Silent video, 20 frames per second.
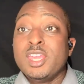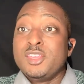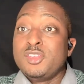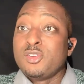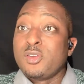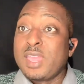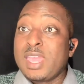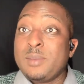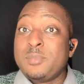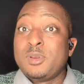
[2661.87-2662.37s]
you're
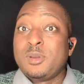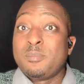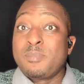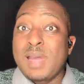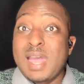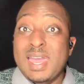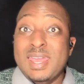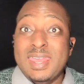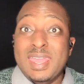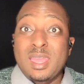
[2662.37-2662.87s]
able to
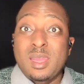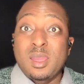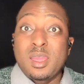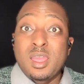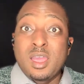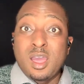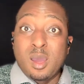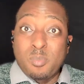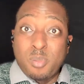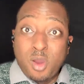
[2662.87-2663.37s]
buy that
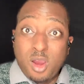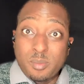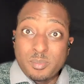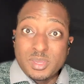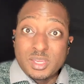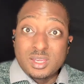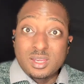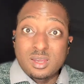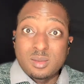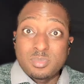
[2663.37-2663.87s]

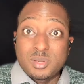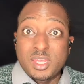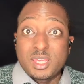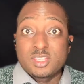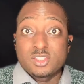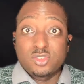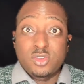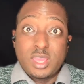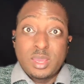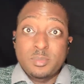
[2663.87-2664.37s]
apartment
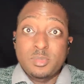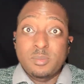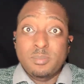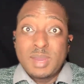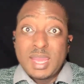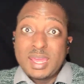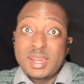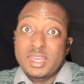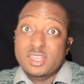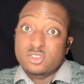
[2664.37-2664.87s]
complex. You're able to
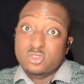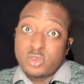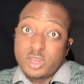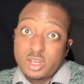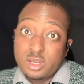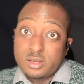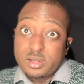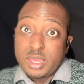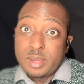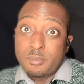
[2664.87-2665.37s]
buy that
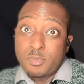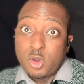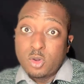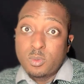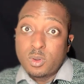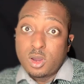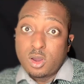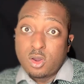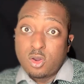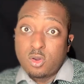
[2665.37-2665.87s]
trailer, that
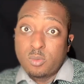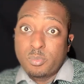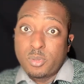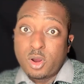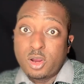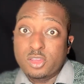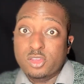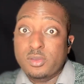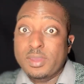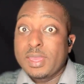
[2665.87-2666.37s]
mobile home
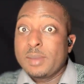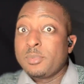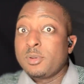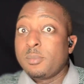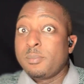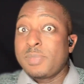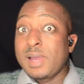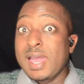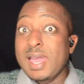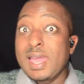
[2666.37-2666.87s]
park. You're able
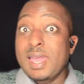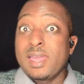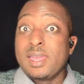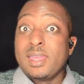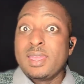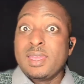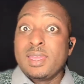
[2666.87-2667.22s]
to buy